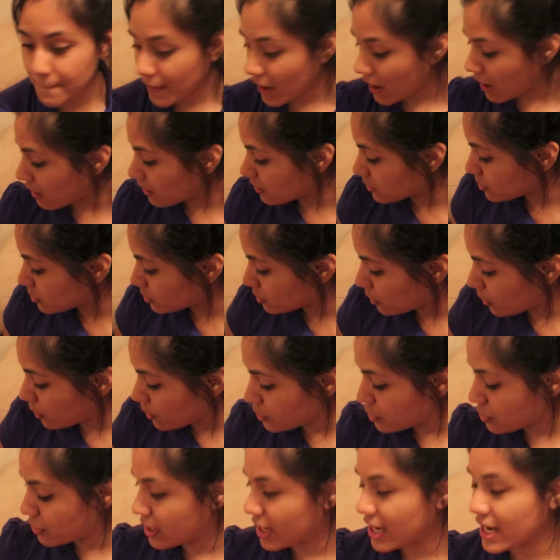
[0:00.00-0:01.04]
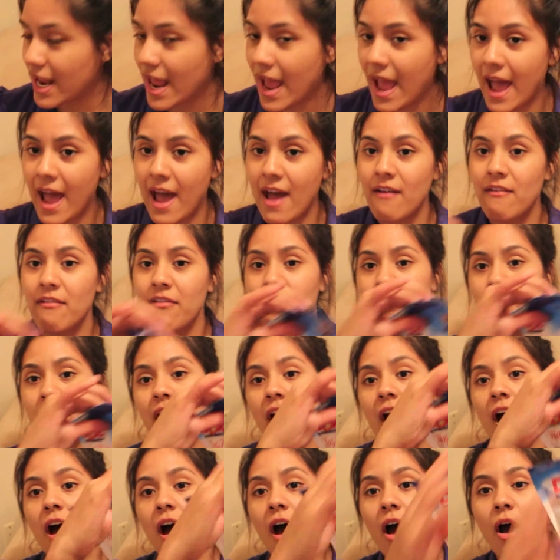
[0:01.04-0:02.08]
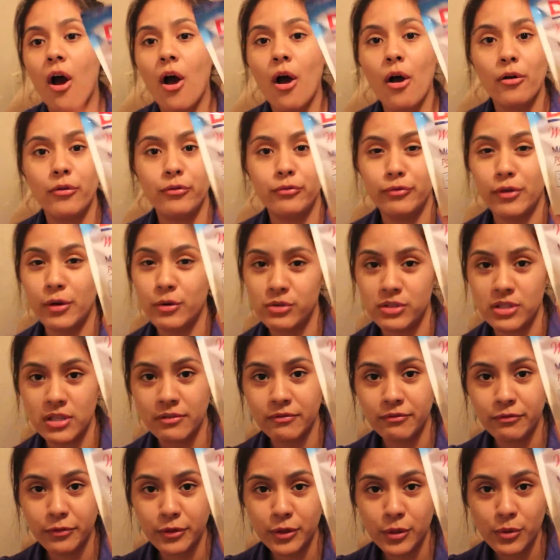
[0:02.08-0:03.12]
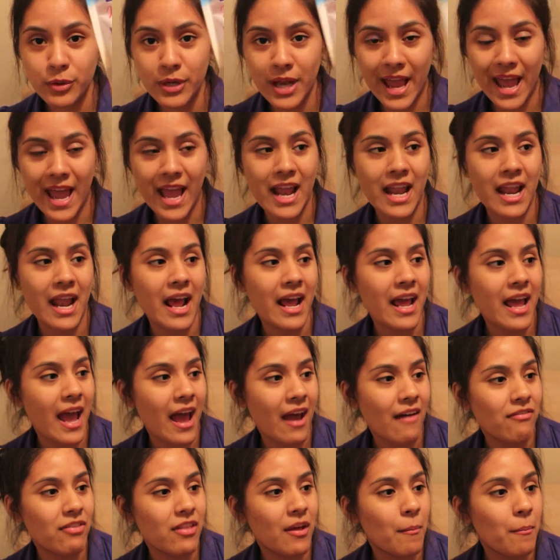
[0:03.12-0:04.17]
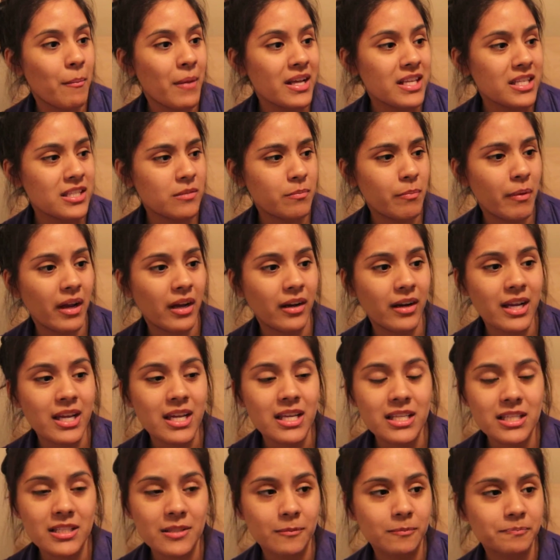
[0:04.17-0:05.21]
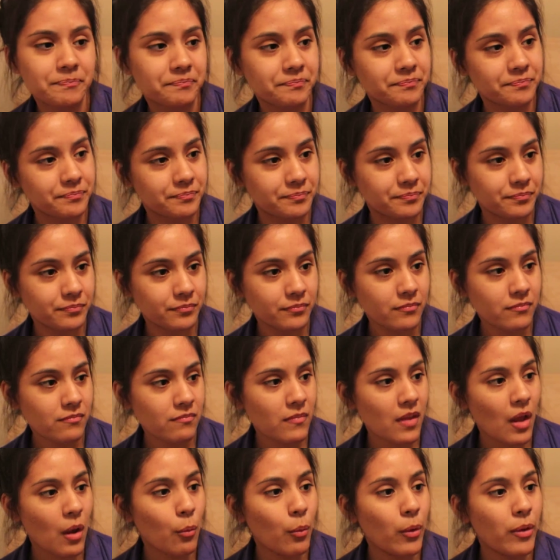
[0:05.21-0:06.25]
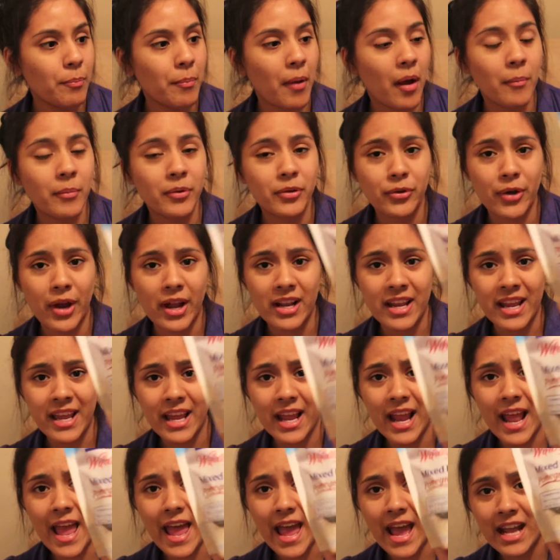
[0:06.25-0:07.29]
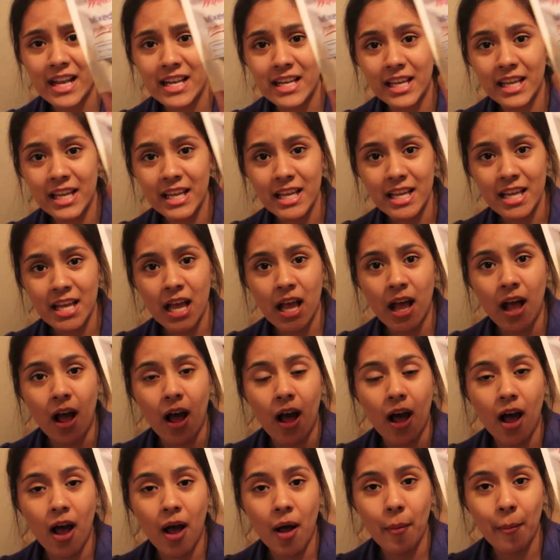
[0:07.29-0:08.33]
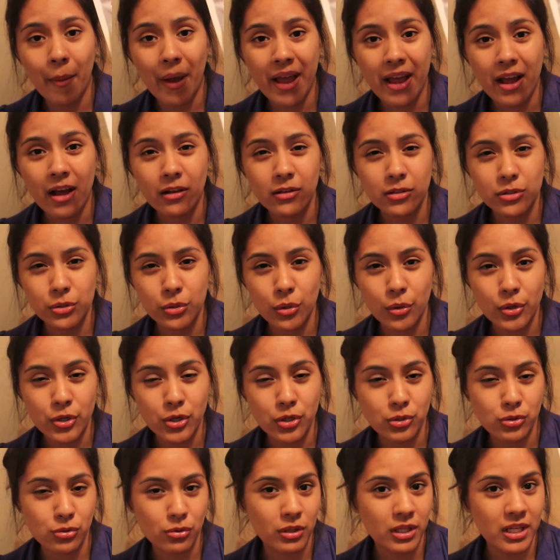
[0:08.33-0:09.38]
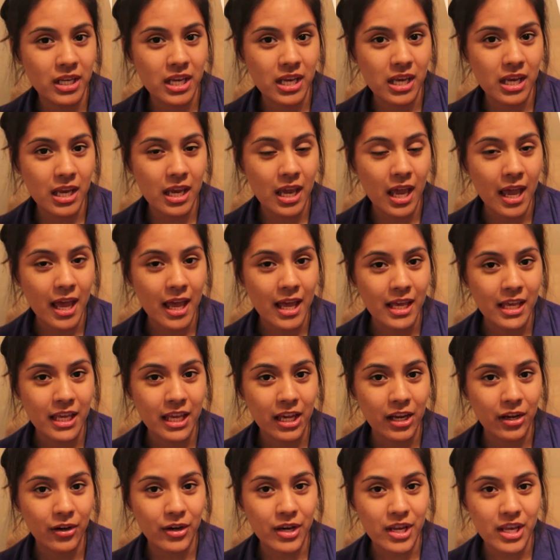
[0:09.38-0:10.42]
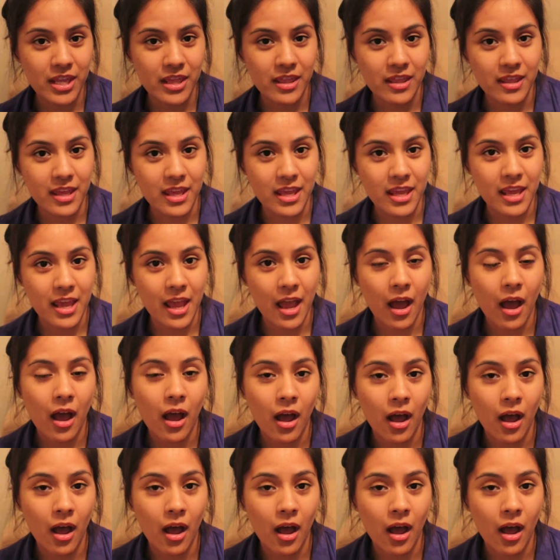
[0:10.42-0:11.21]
Also, you can have the frozen fruit, and I have the mixed berries with pomegranate, and I also usually carry the